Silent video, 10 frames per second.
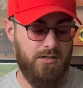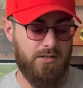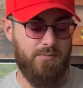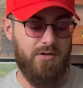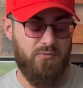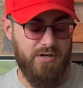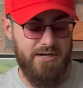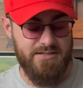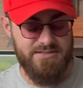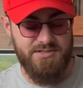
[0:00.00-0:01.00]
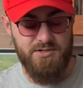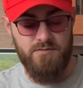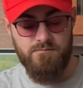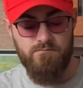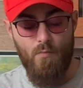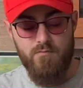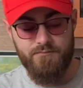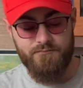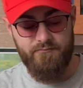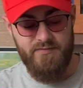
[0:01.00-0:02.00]
A little bit of woodiness too.
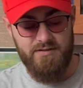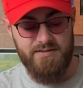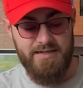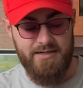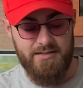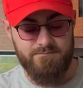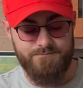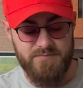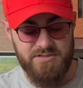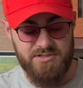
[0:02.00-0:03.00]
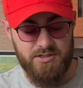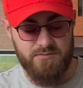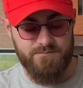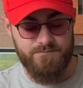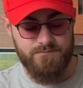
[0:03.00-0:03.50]
Light it up. Let's go.